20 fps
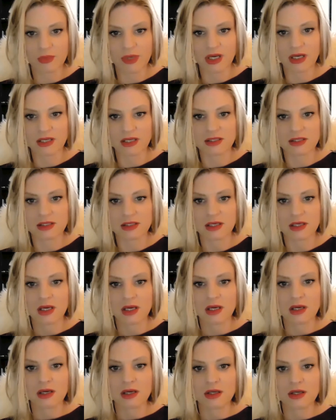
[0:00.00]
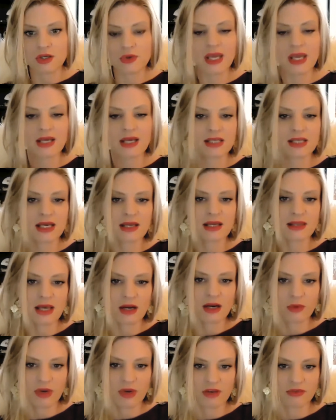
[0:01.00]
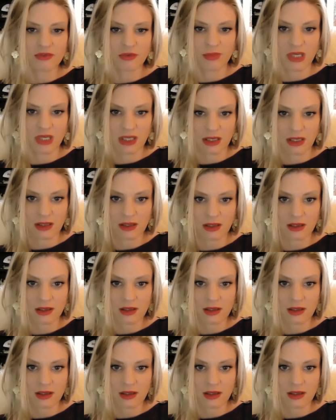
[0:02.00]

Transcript: because you can't take that away from me.